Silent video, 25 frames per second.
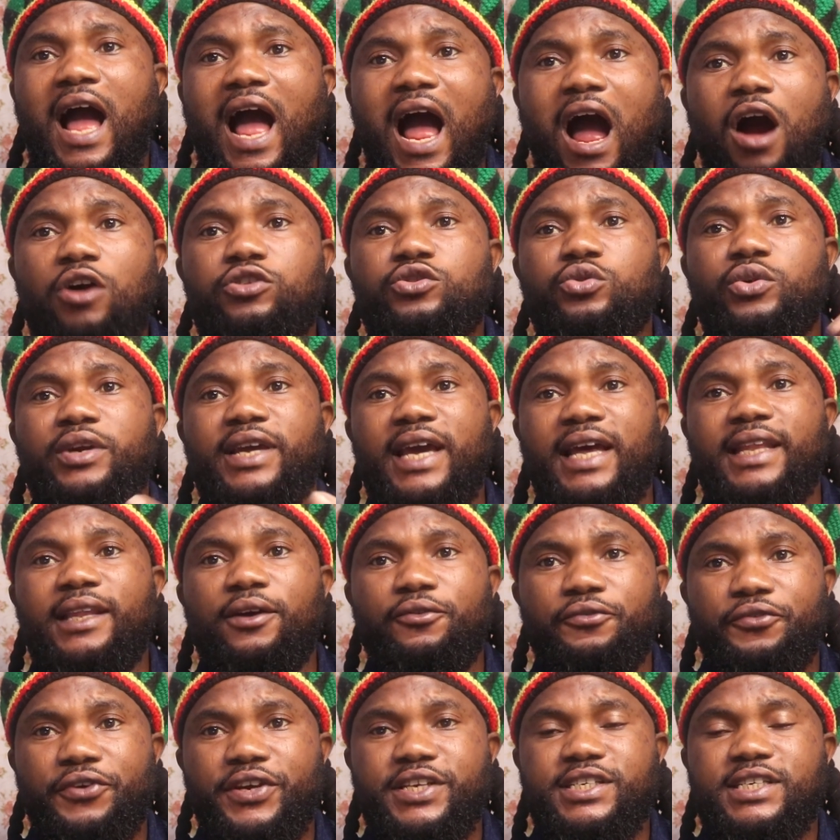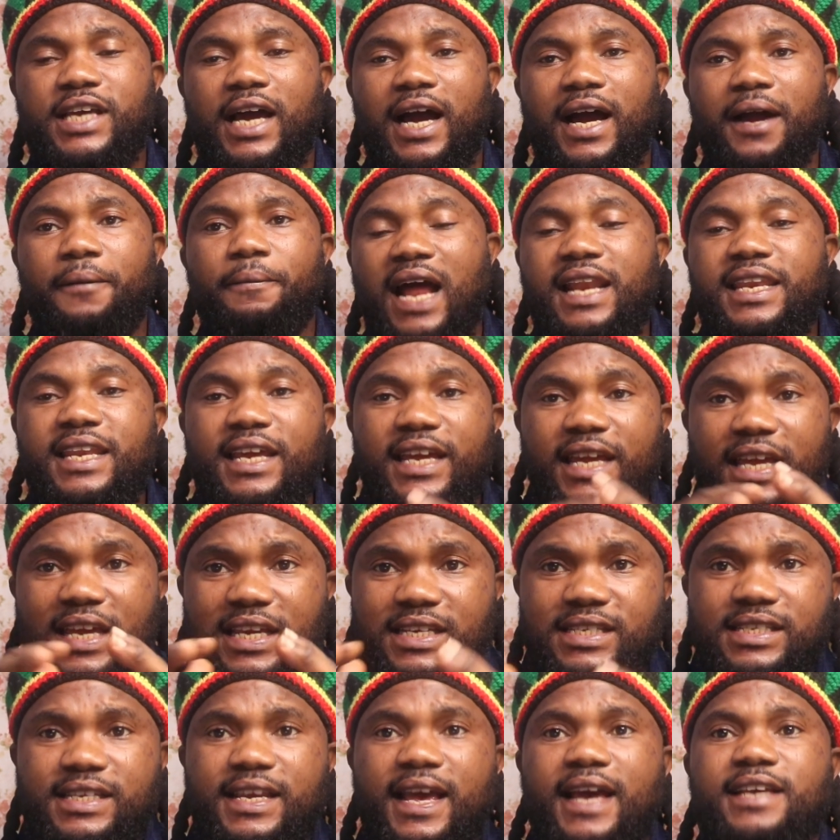how to get the visa, and the
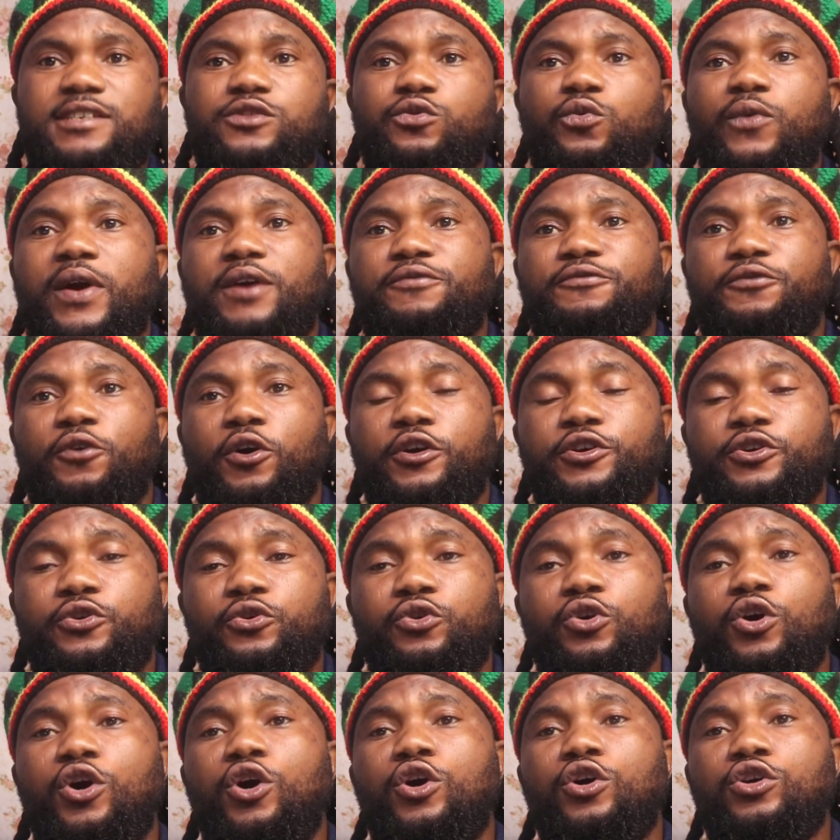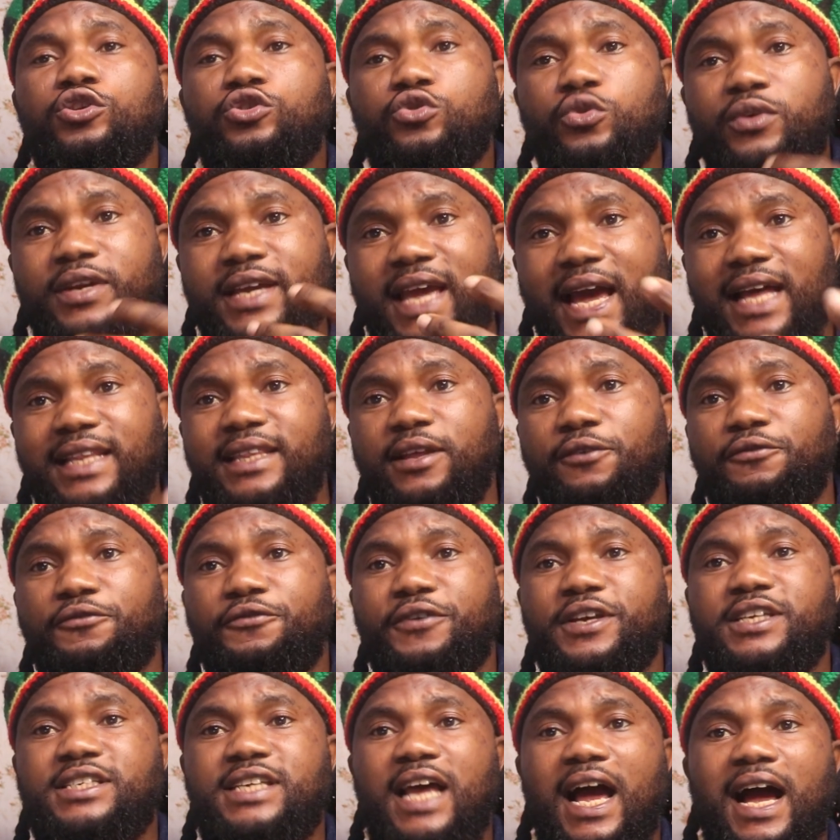easiest way for you to get the
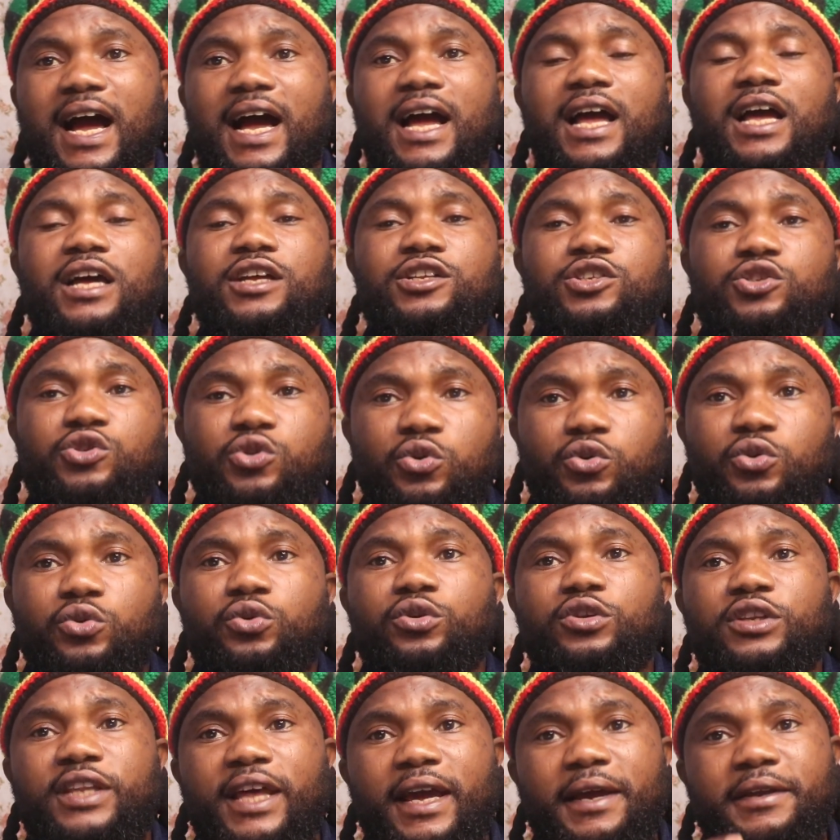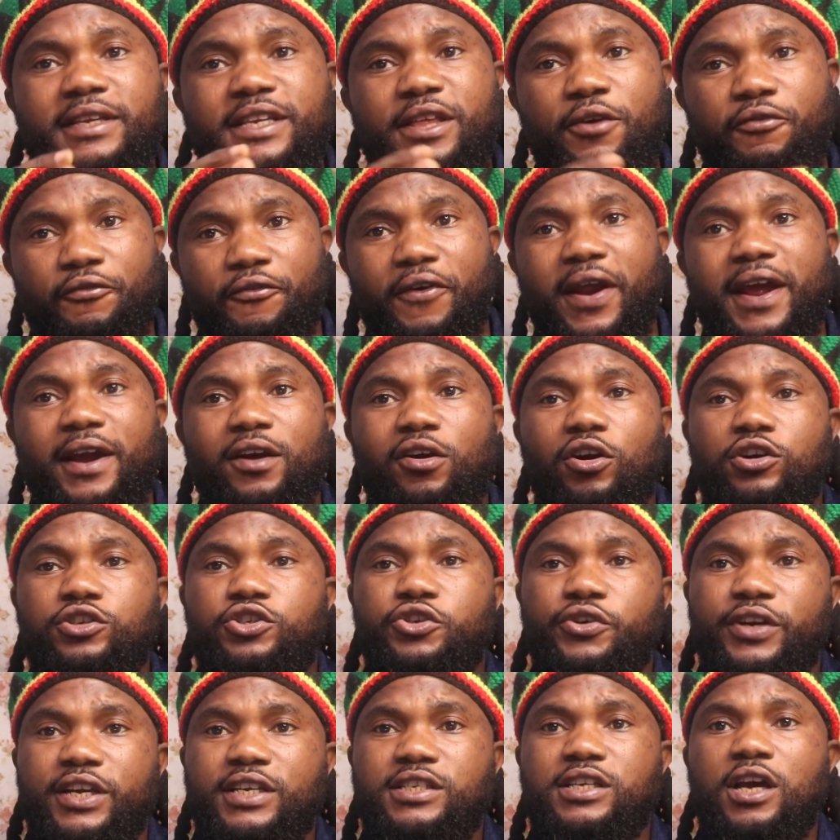visa to the different
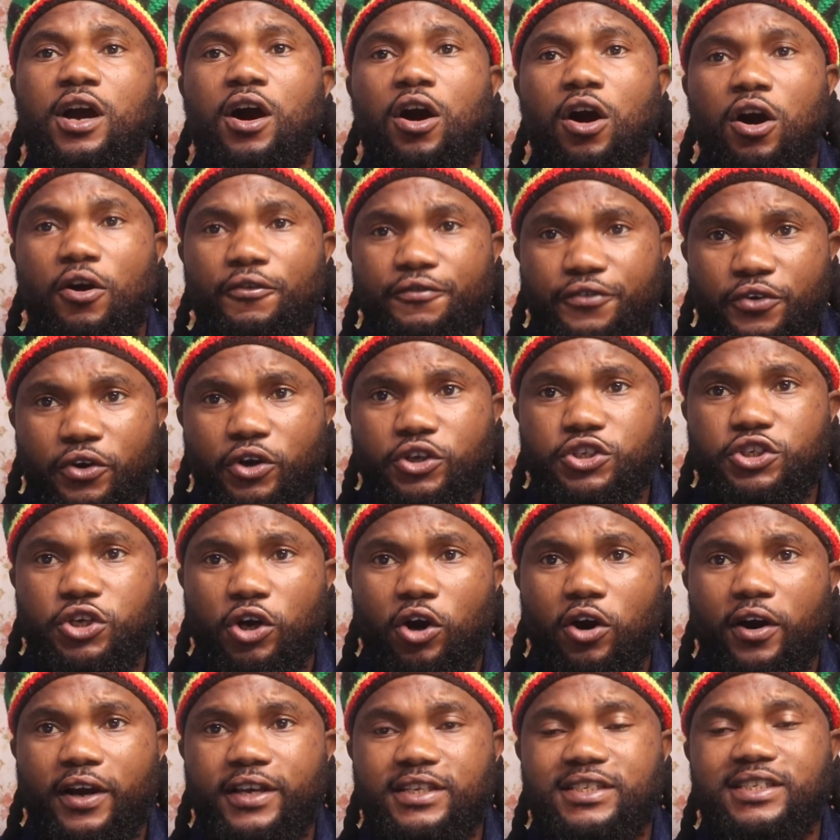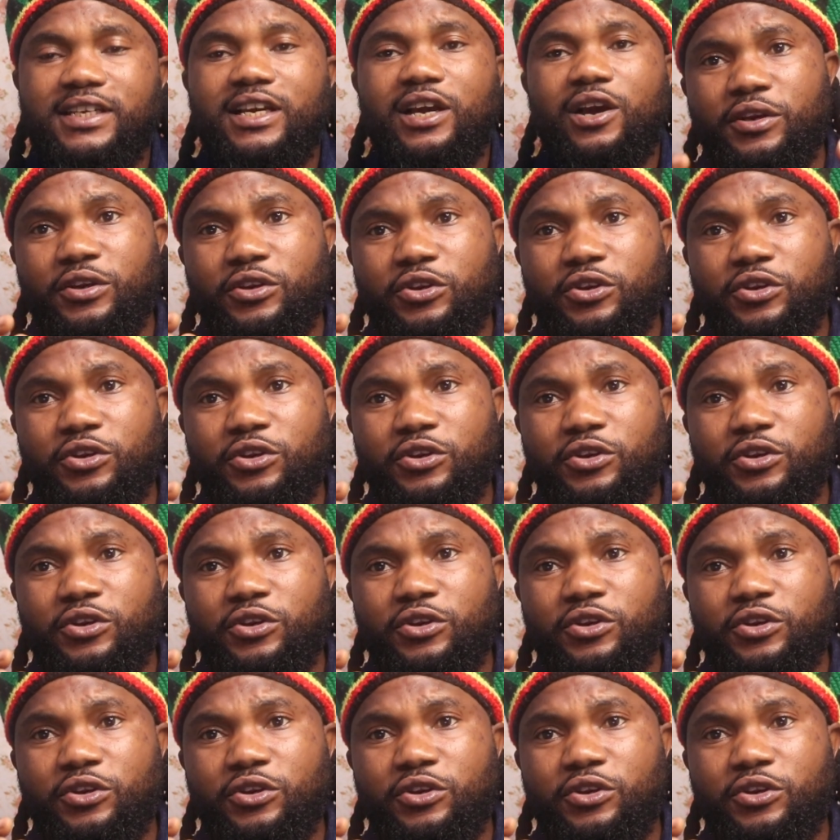countries of your choice.